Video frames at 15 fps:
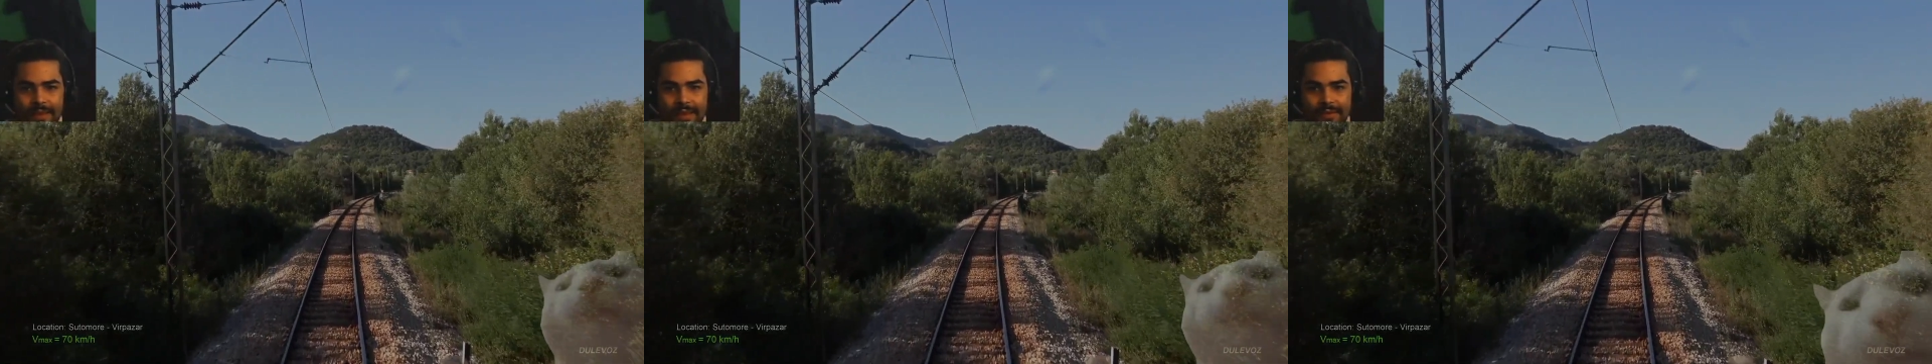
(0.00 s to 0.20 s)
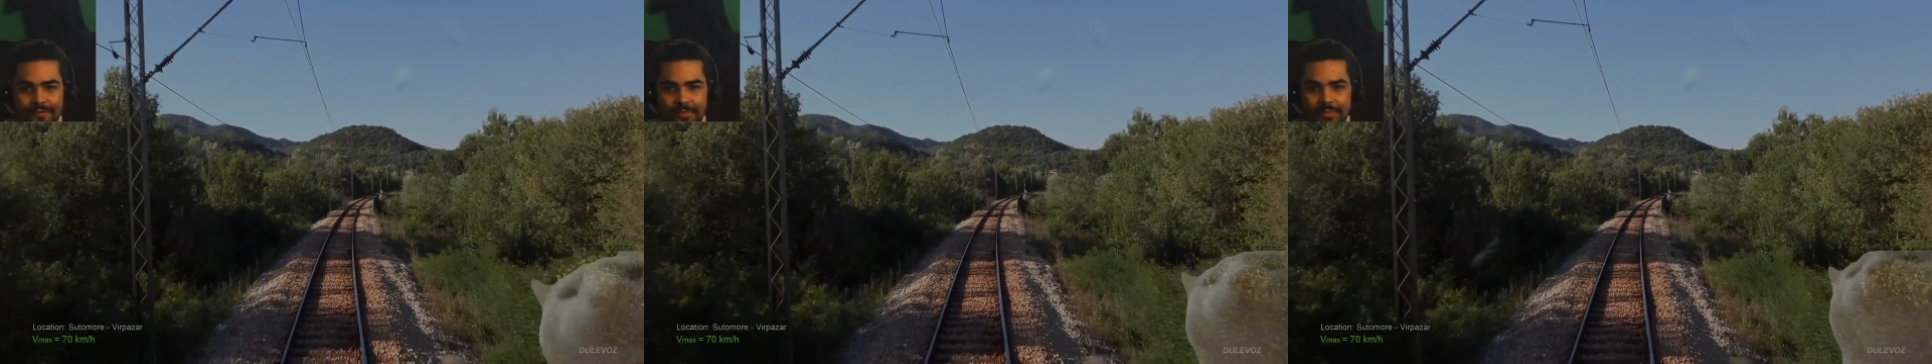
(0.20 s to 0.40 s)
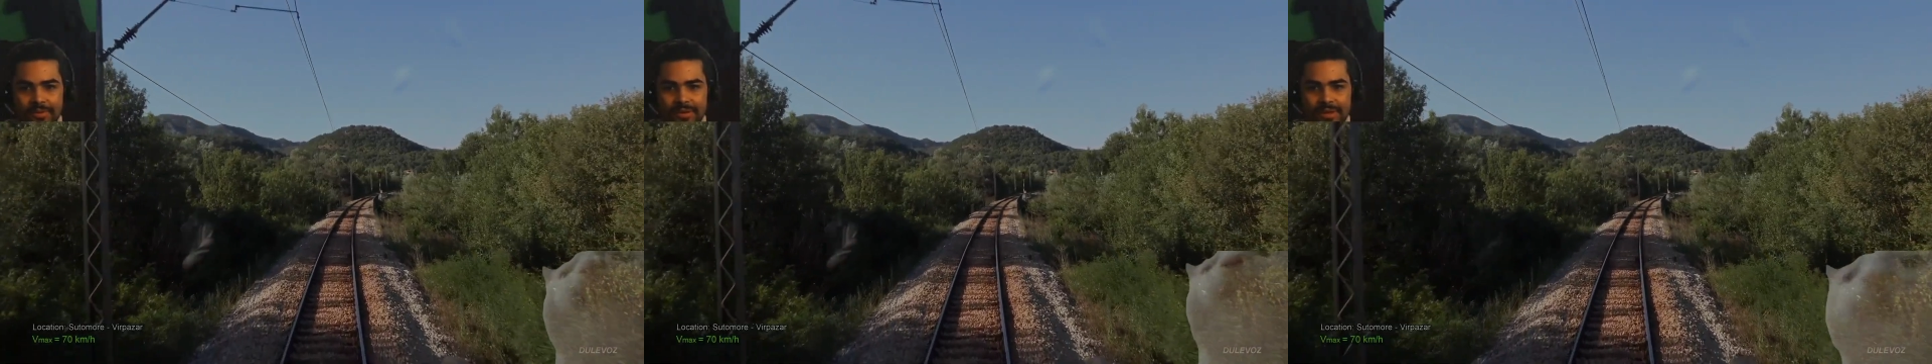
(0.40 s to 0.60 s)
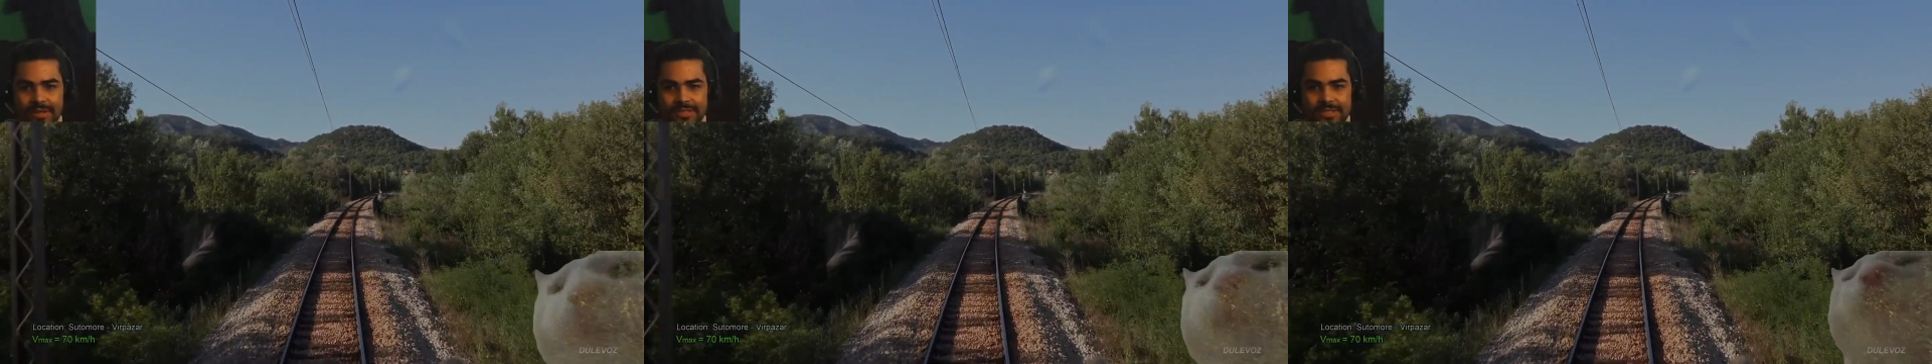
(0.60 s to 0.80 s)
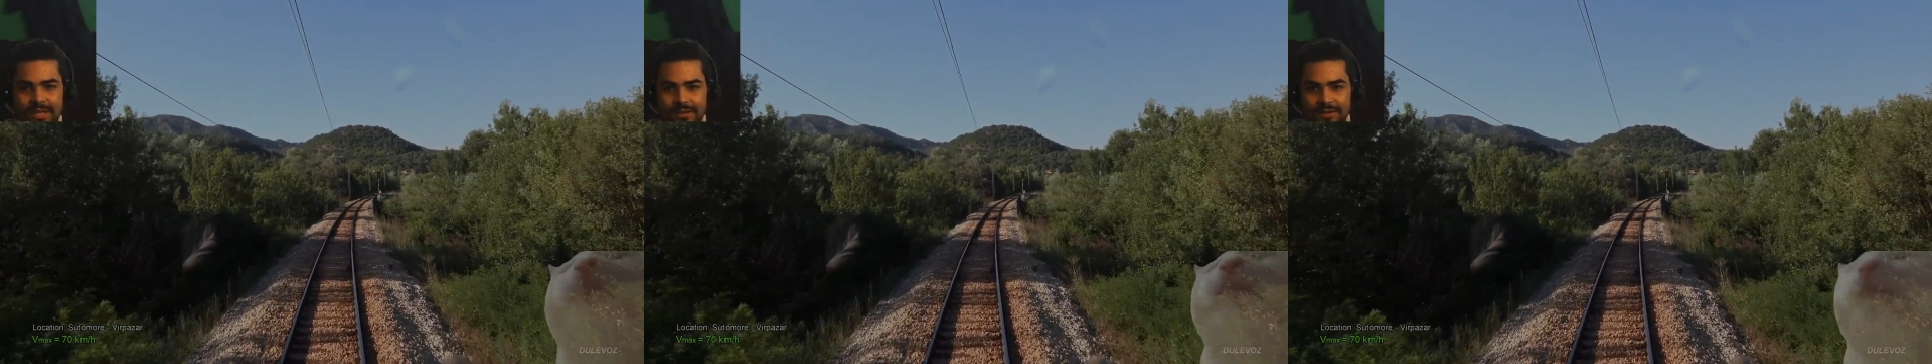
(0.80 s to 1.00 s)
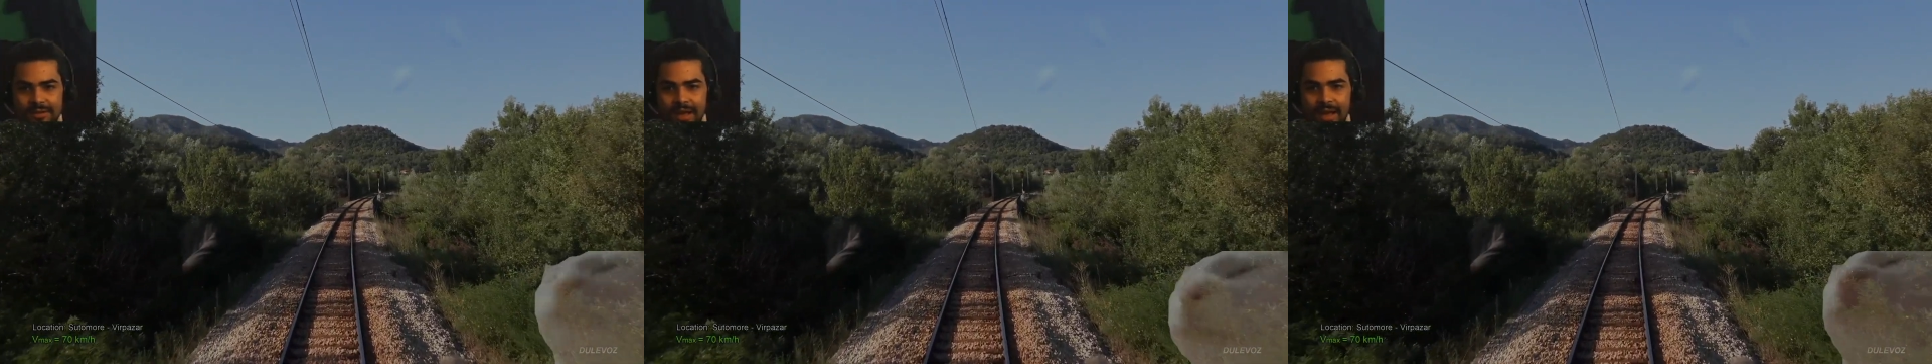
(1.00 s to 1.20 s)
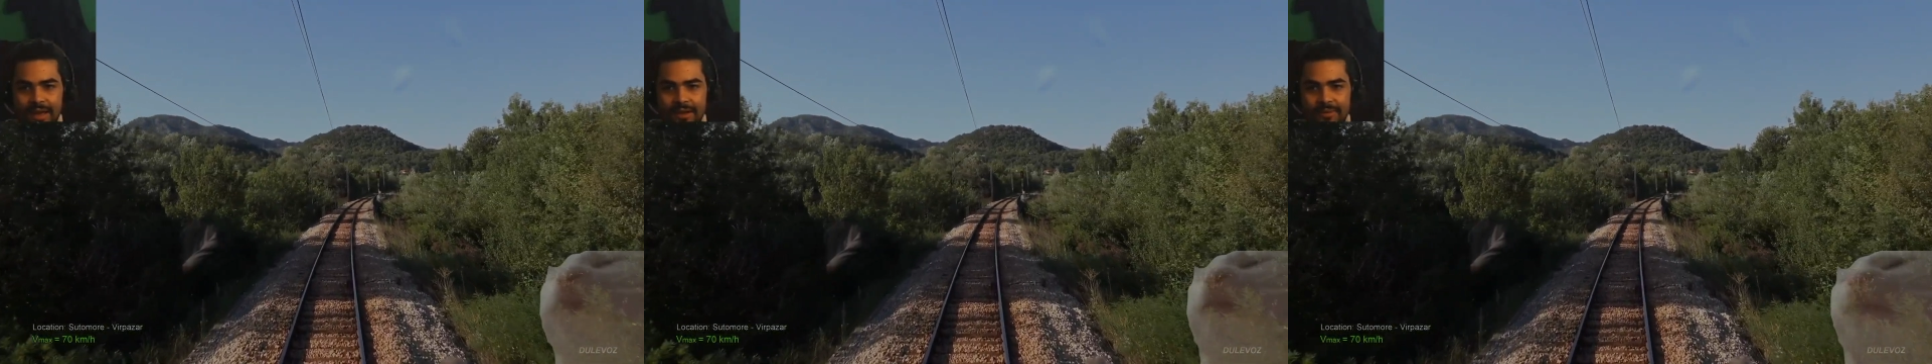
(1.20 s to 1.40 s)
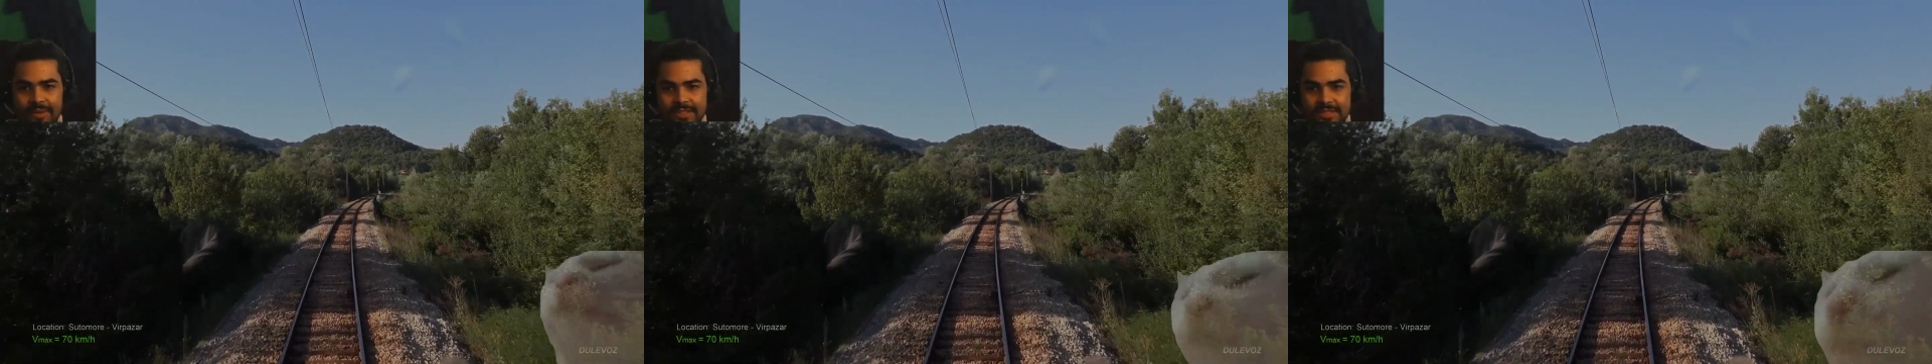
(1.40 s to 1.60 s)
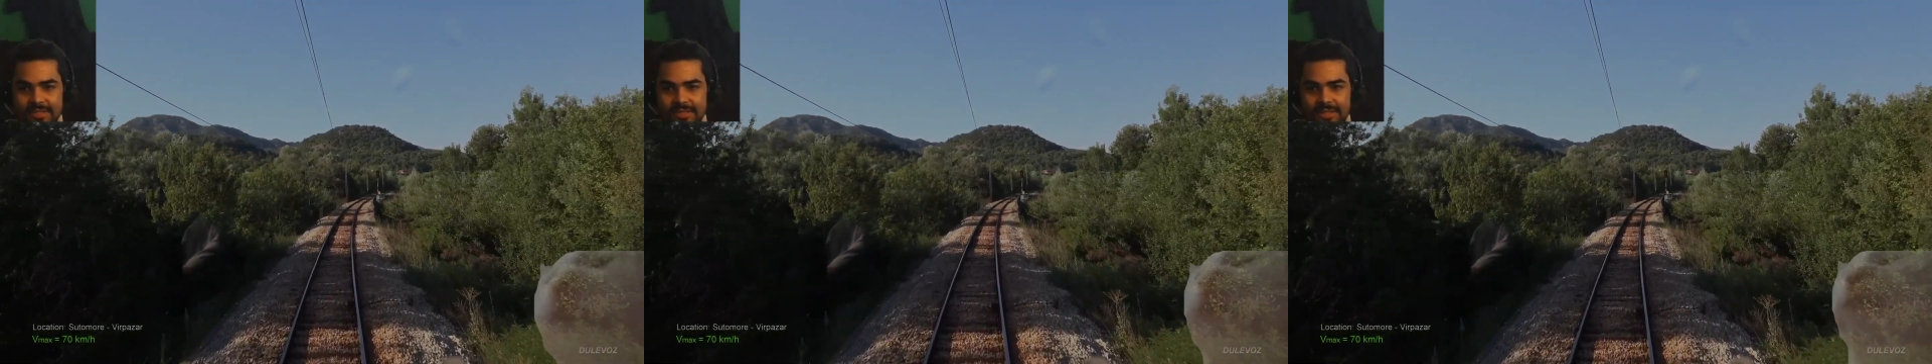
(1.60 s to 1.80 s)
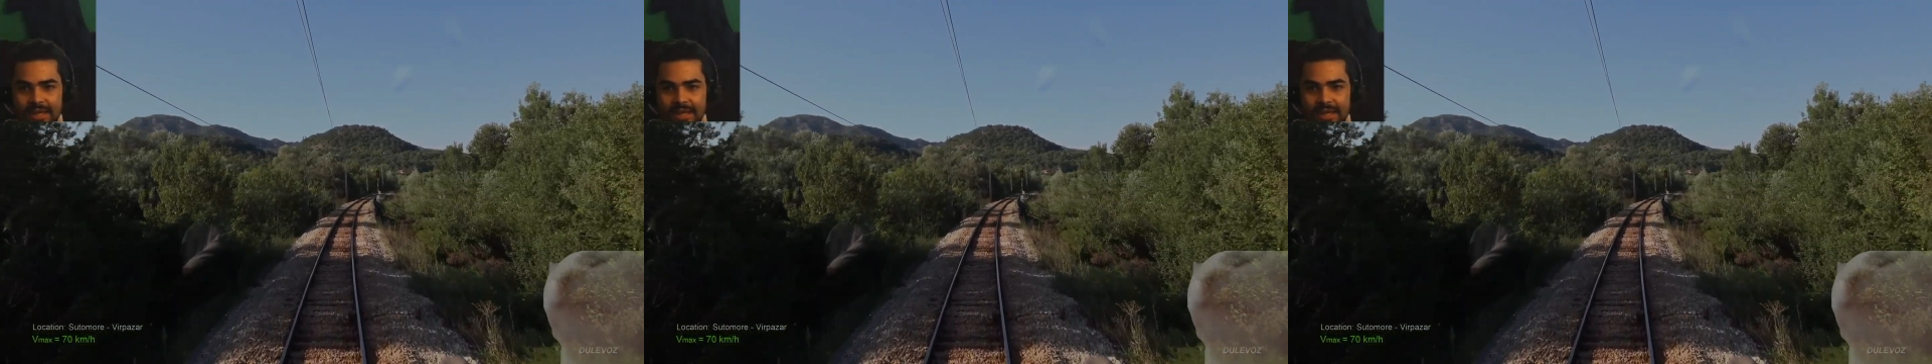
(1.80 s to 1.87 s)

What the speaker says: If you put a centered iOS